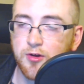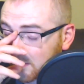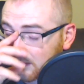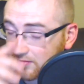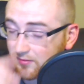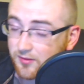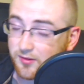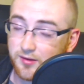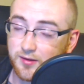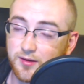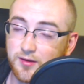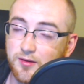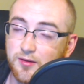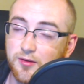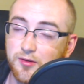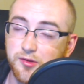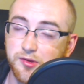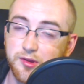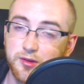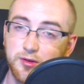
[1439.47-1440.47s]
You can get
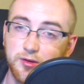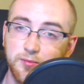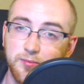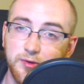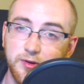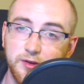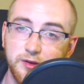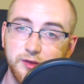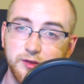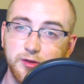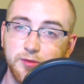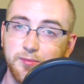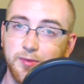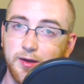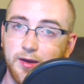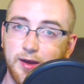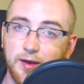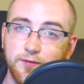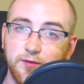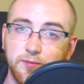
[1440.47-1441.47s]
noticed a little bit easier by
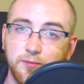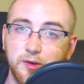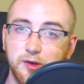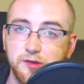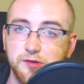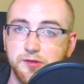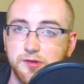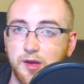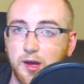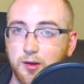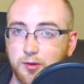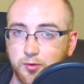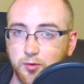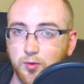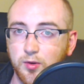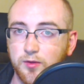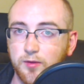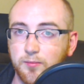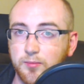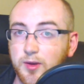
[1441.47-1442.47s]
having Mixer's
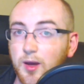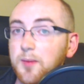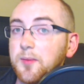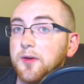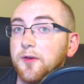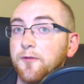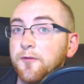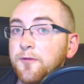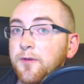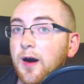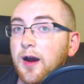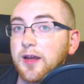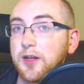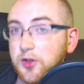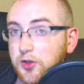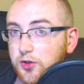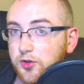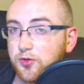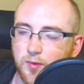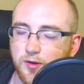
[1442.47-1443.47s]
algorithm come and find
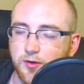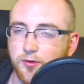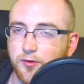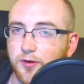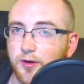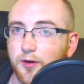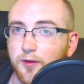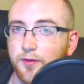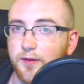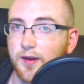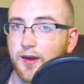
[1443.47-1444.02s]
you when you're near the